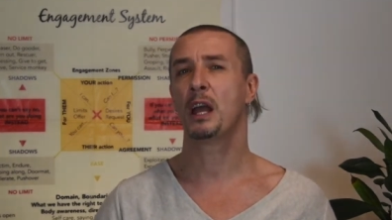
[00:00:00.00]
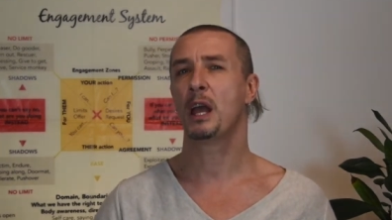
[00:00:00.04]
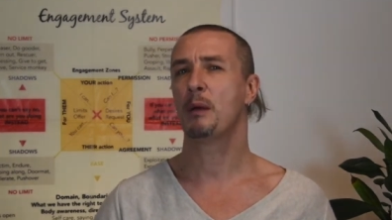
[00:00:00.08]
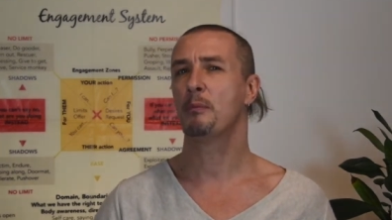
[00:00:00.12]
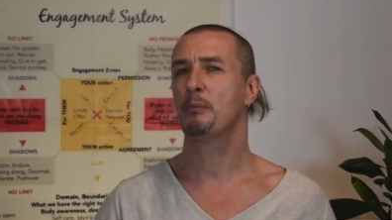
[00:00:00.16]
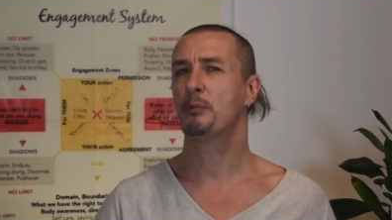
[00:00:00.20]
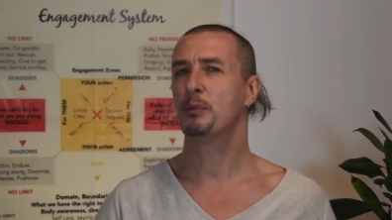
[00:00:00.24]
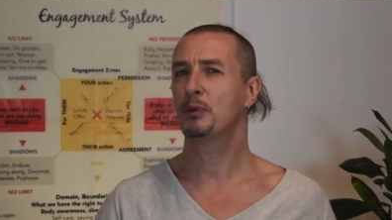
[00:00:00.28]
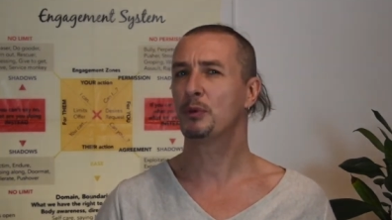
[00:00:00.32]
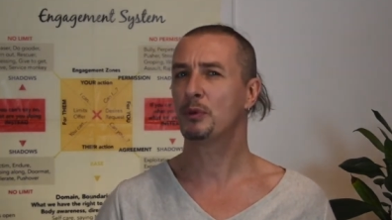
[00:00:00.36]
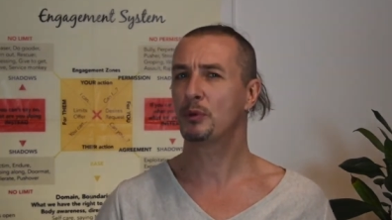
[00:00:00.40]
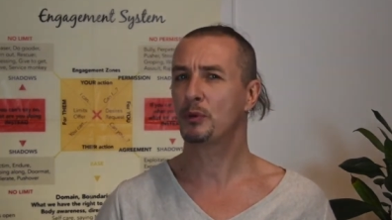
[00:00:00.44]

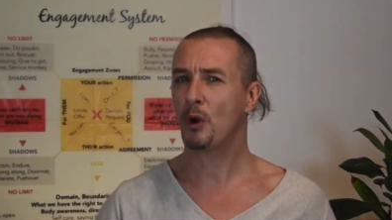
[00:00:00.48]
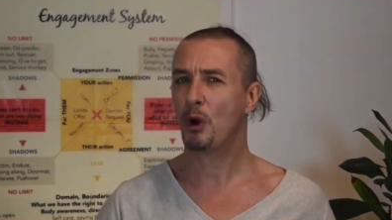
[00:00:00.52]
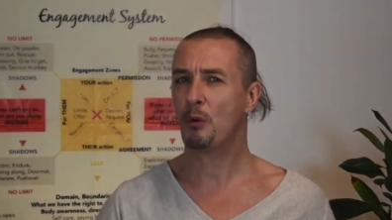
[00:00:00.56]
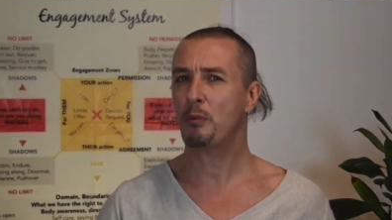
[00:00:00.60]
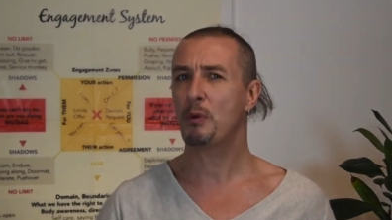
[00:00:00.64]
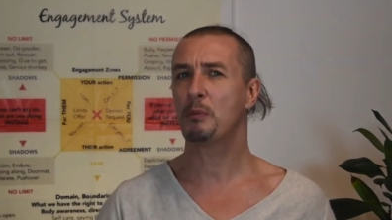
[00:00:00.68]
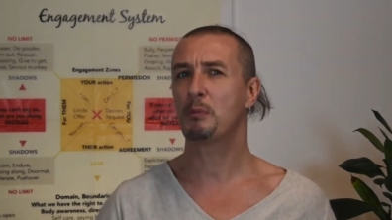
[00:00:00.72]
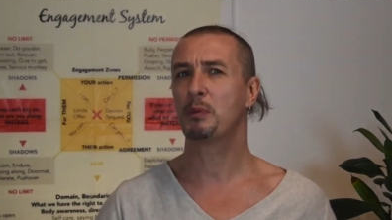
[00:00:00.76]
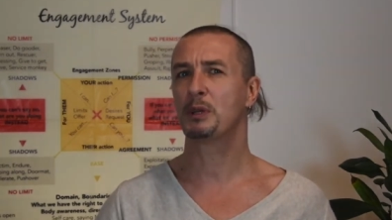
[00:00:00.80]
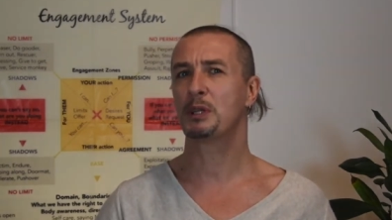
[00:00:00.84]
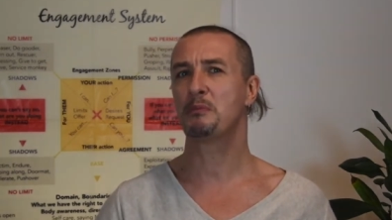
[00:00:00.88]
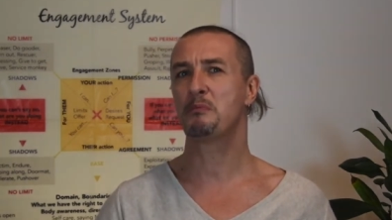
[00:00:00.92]
and
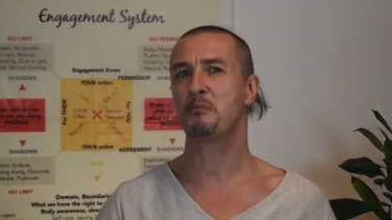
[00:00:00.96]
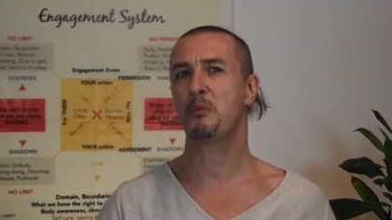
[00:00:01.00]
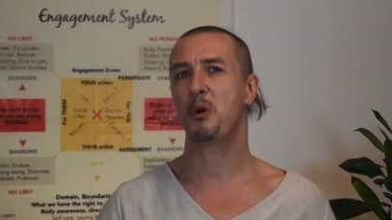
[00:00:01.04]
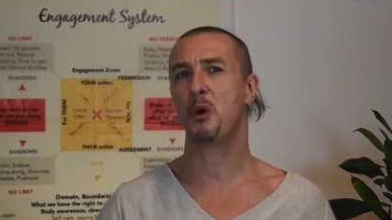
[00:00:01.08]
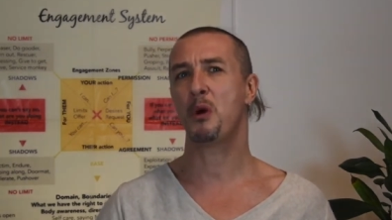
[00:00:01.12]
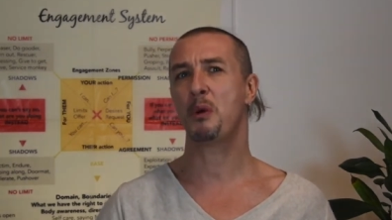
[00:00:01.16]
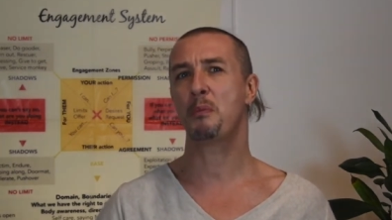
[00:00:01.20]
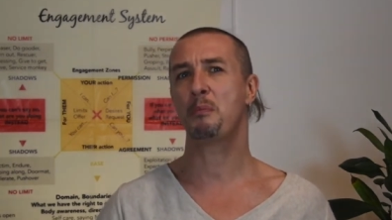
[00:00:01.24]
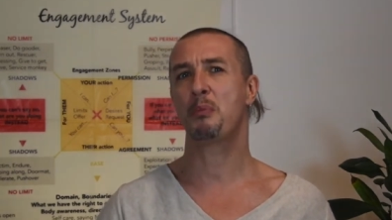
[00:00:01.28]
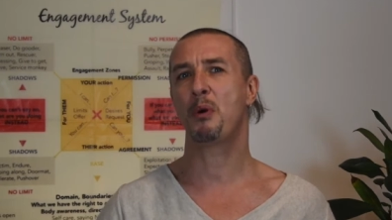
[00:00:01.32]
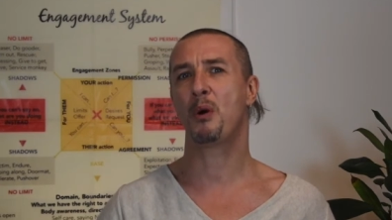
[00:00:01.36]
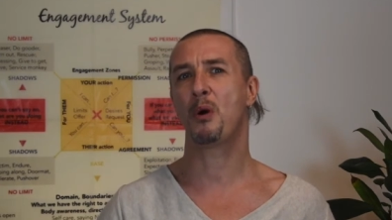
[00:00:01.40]
probably
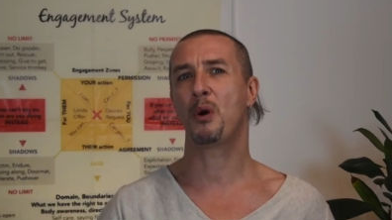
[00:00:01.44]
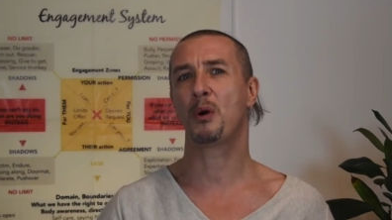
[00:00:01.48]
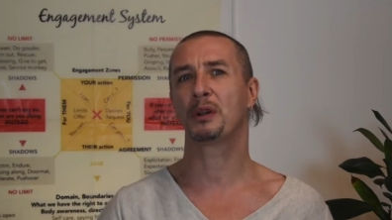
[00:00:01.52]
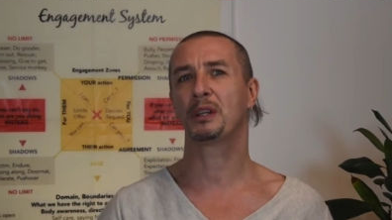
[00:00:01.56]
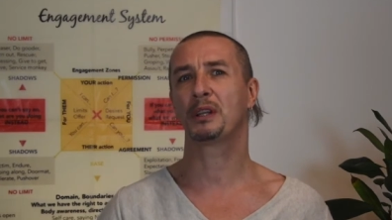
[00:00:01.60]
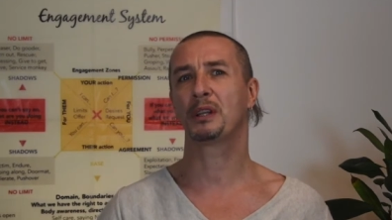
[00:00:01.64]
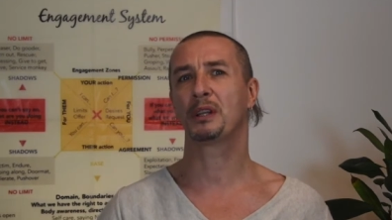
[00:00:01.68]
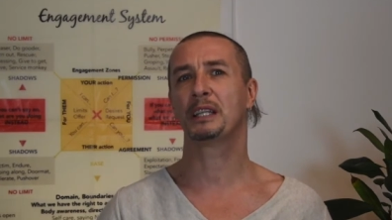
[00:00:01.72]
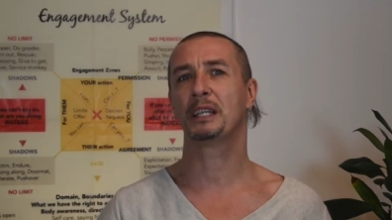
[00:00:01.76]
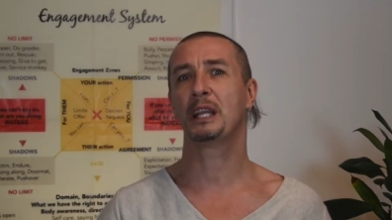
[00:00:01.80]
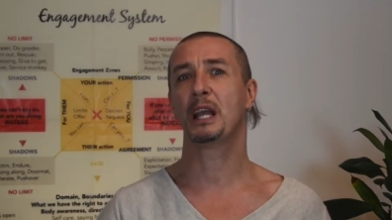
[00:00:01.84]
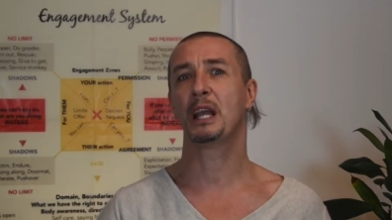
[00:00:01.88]
more
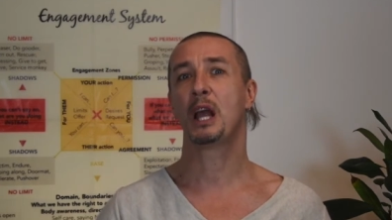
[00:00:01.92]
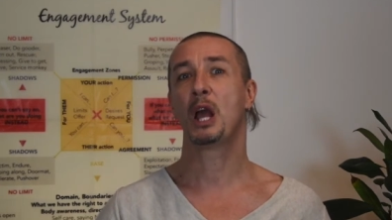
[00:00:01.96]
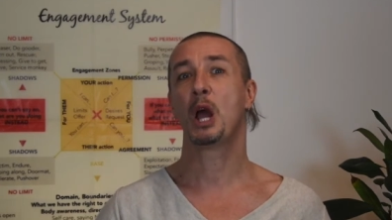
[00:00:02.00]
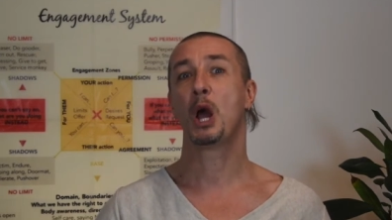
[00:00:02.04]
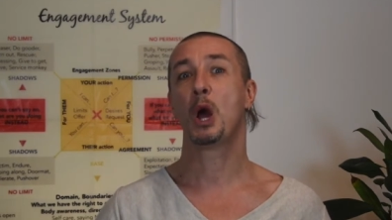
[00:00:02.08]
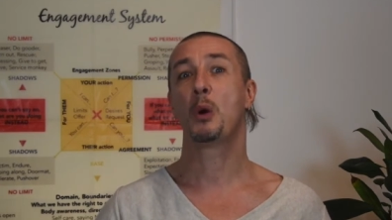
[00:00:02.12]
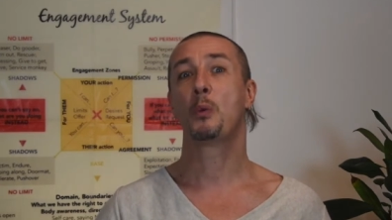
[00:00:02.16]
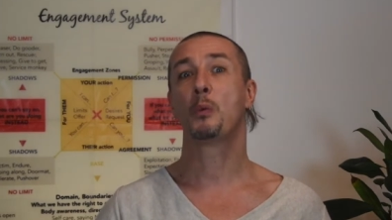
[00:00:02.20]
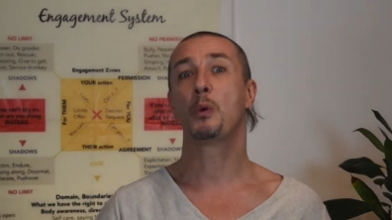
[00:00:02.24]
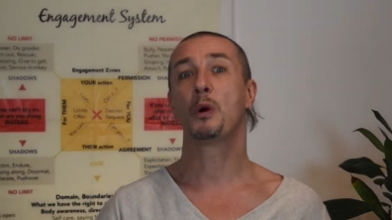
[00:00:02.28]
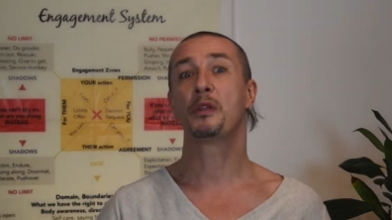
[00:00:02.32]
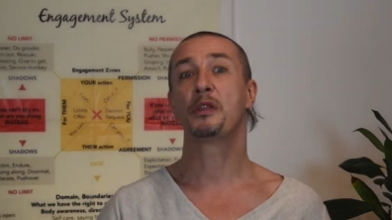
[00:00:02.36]
importantly,
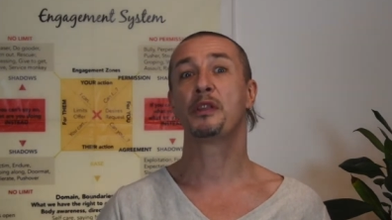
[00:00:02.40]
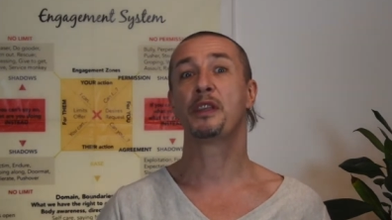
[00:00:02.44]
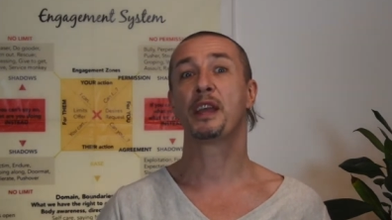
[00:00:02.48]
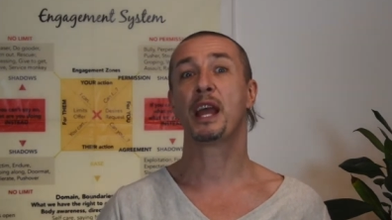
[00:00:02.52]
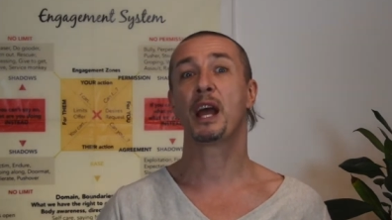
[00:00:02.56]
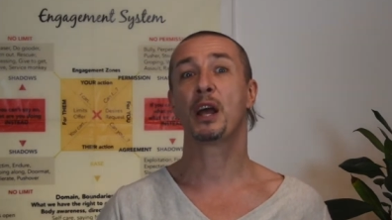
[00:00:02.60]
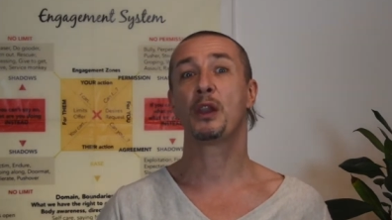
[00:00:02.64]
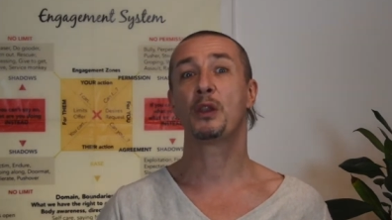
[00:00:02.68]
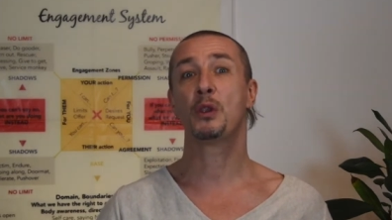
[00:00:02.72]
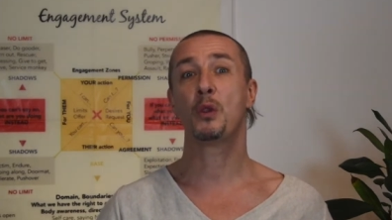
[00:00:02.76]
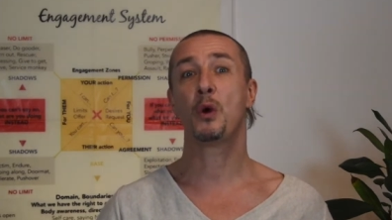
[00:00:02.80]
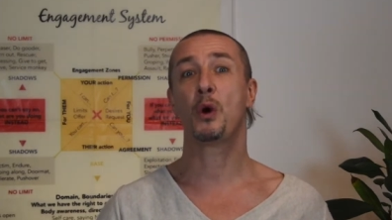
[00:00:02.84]
what they
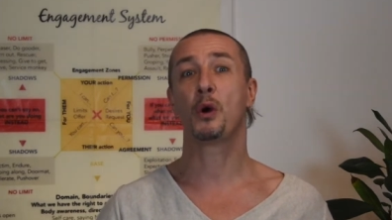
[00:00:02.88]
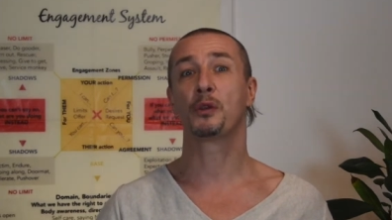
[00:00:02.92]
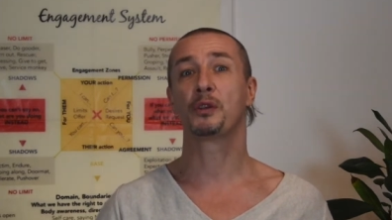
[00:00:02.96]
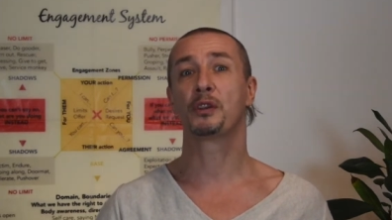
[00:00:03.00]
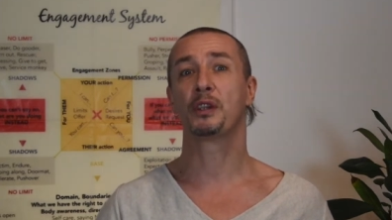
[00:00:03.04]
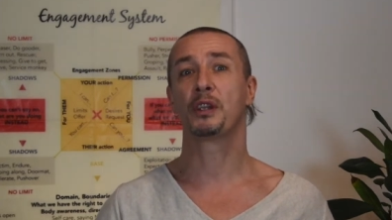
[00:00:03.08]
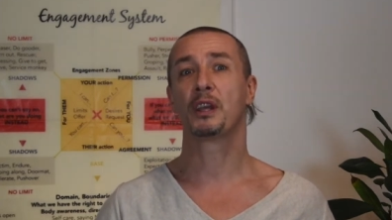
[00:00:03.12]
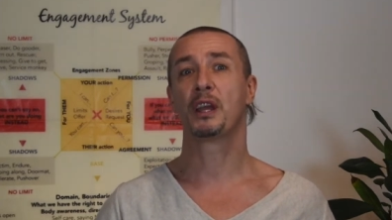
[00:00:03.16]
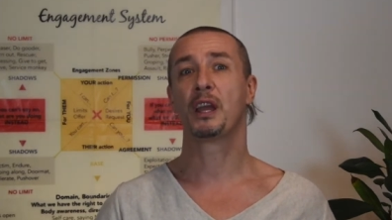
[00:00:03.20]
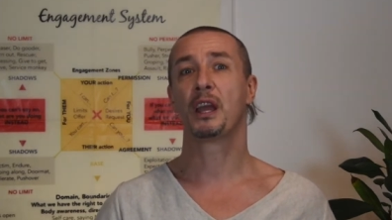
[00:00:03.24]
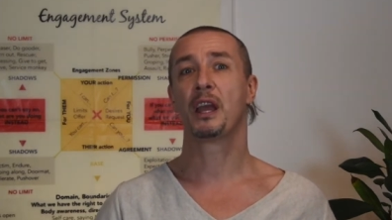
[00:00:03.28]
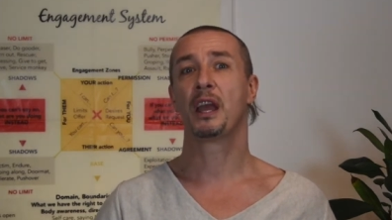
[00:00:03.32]
are not,